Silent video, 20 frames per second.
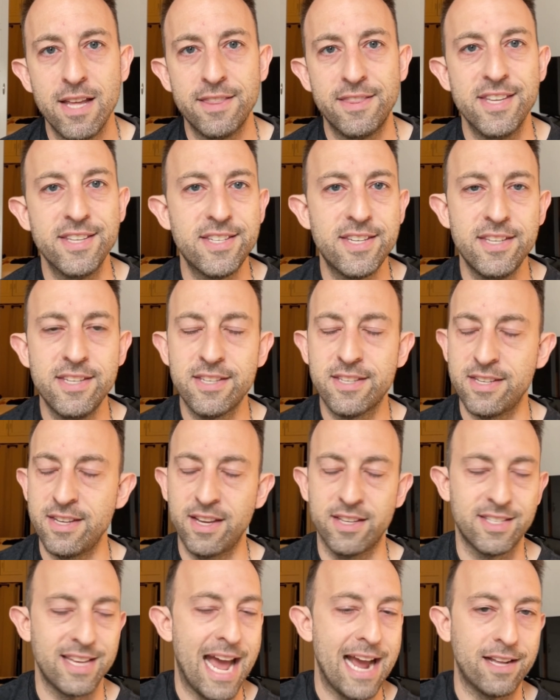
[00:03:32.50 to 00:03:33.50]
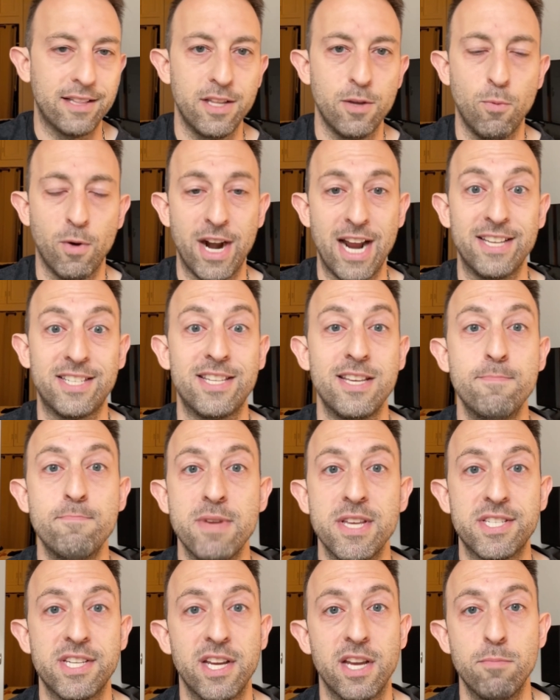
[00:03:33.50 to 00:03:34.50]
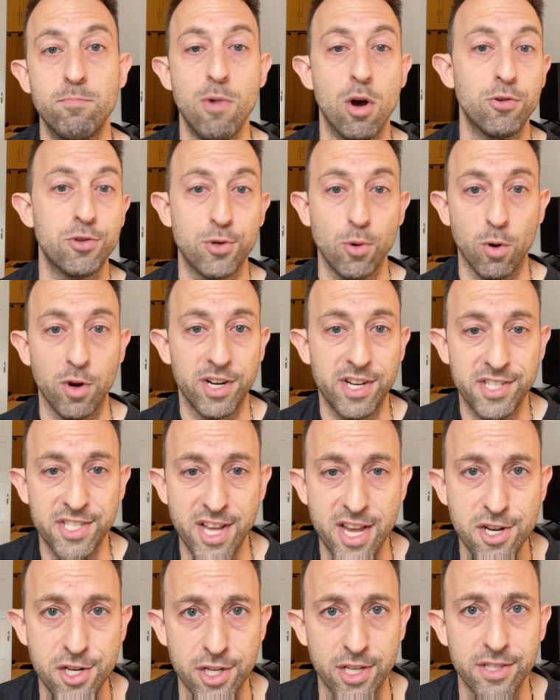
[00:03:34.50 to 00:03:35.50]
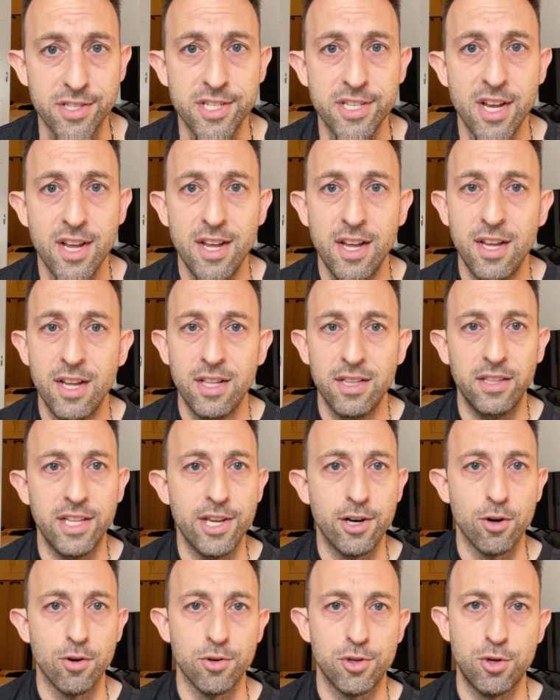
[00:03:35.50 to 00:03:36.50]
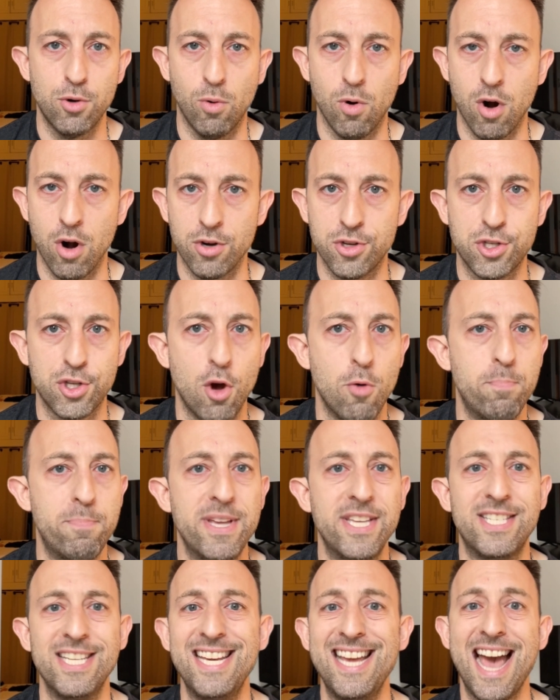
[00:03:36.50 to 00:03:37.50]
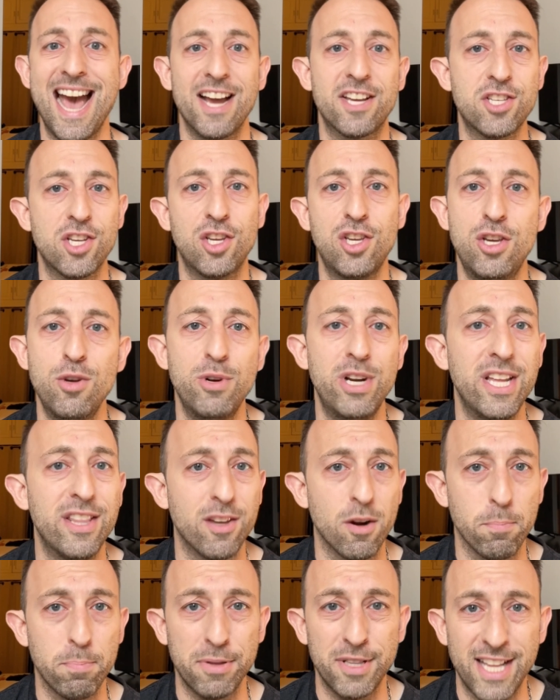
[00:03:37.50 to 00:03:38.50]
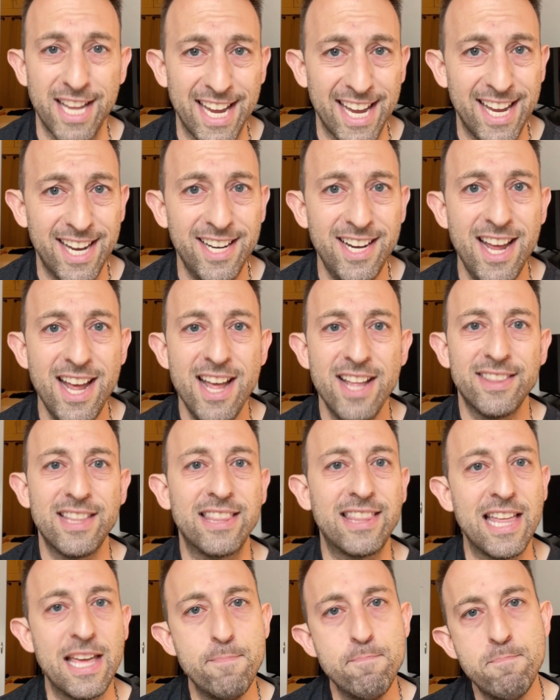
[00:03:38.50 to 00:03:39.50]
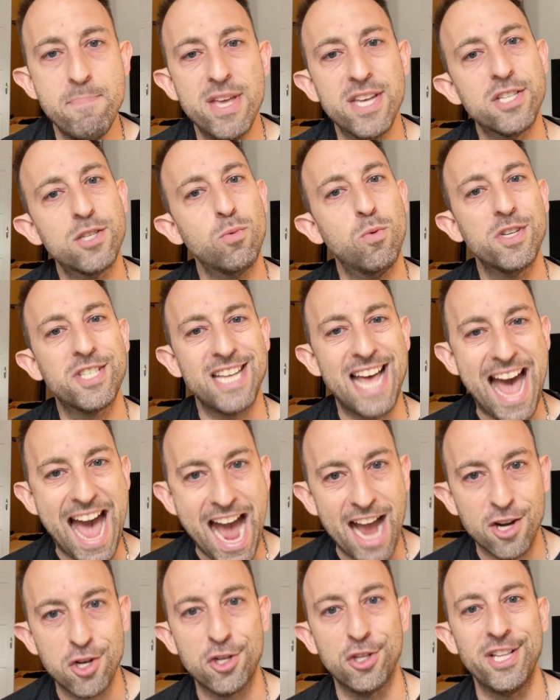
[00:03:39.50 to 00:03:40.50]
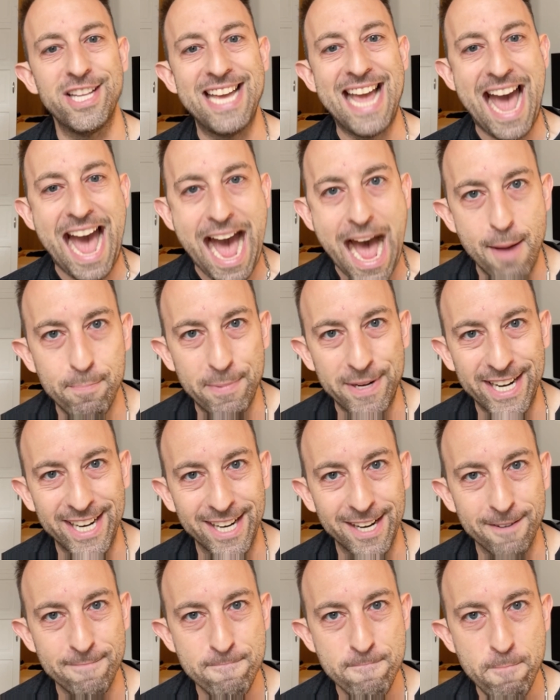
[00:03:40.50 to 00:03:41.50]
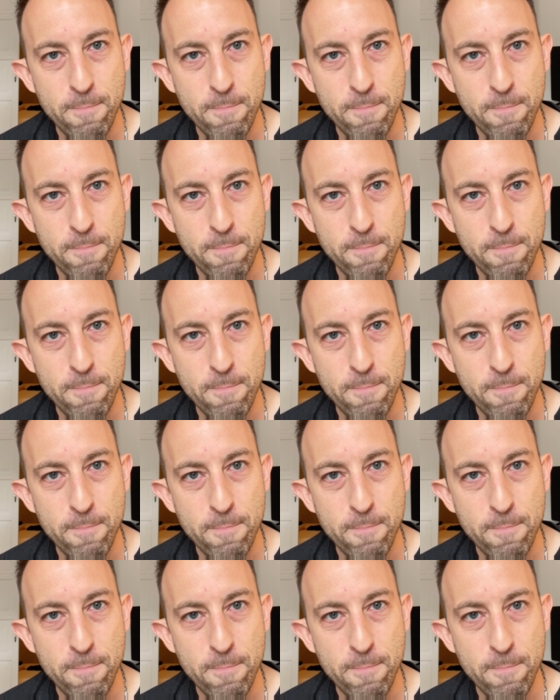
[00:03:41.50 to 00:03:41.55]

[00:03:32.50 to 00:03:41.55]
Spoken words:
This is exactly what I see missing in most organizations. Leaders who are so busy executing their plan that they miss what's actually happening.